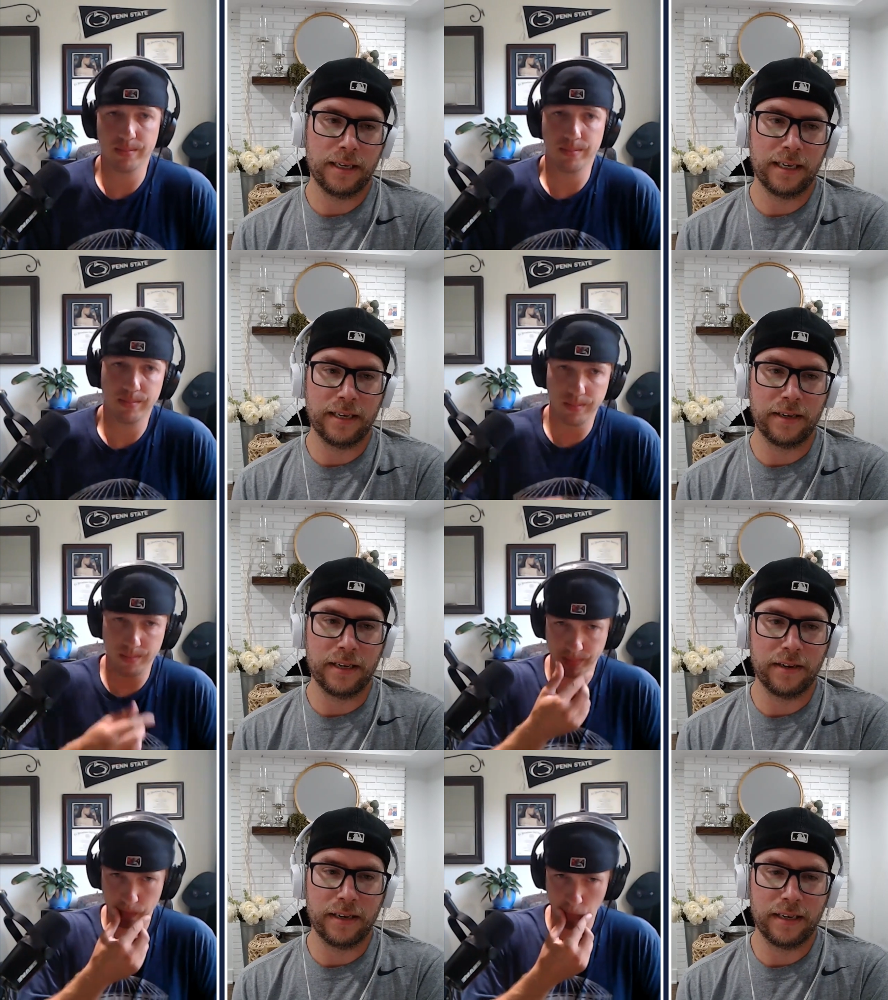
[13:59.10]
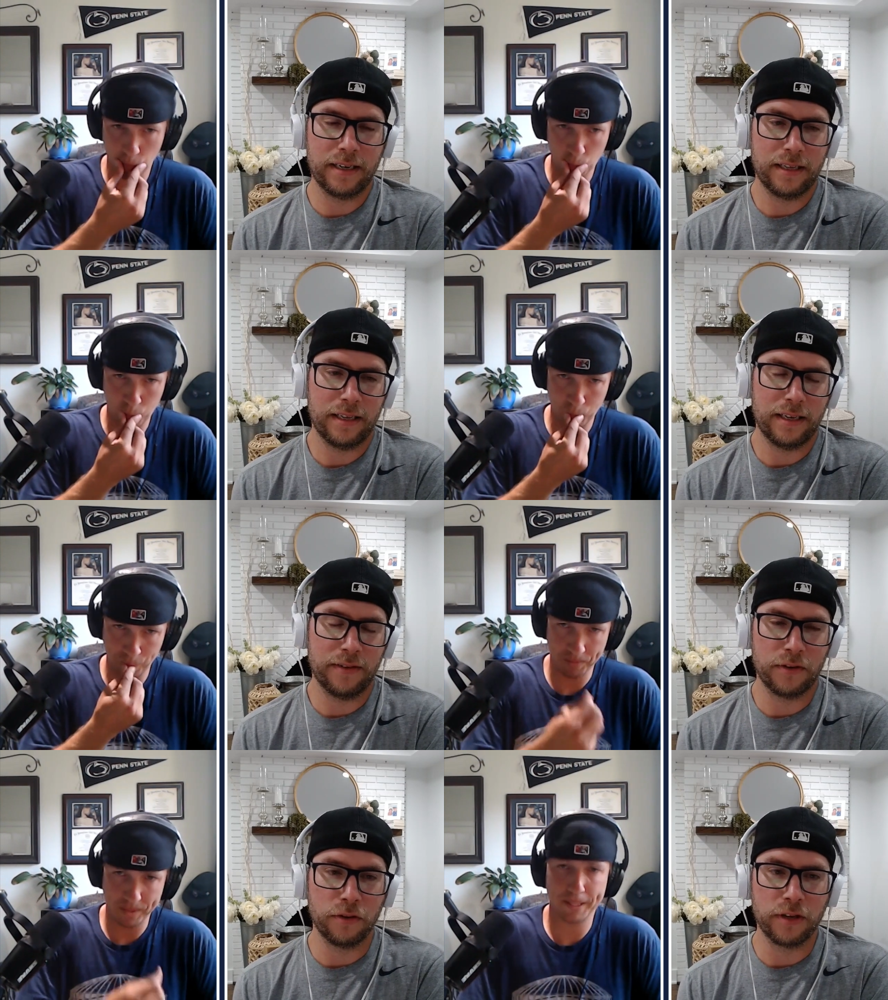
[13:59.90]
Speaker 1: it, it, if
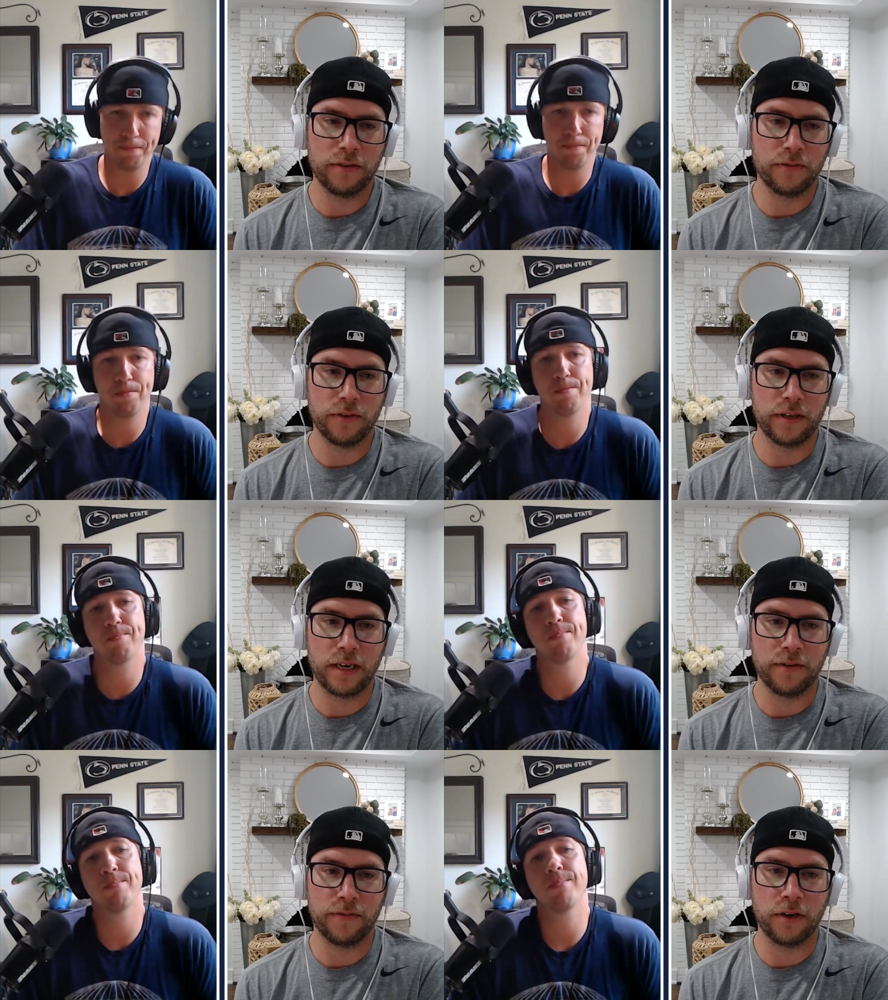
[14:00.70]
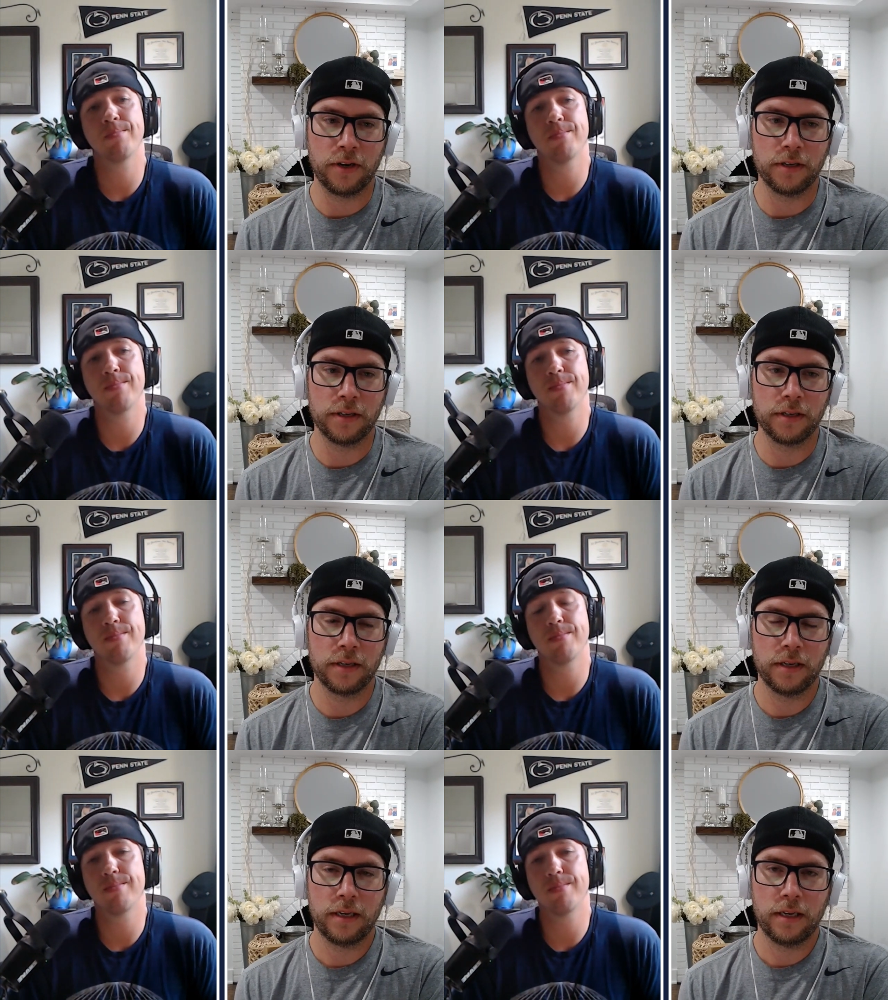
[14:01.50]
they're looking for the tough yards,
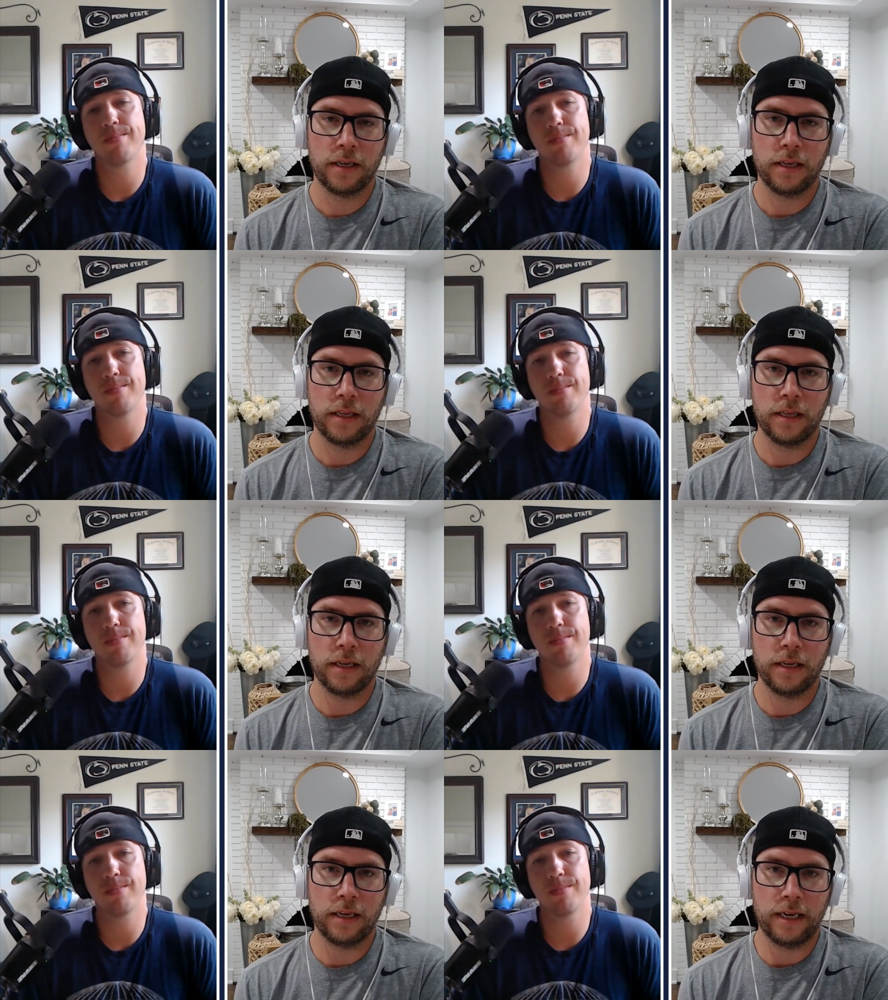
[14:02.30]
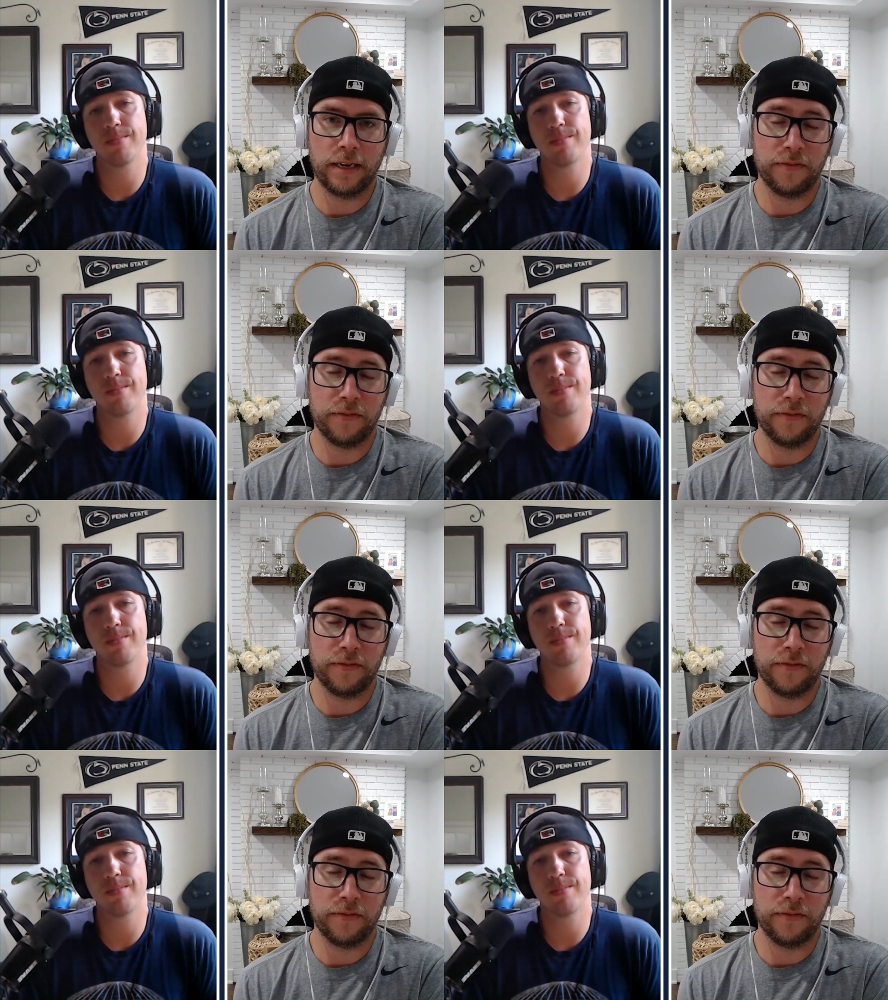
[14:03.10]
it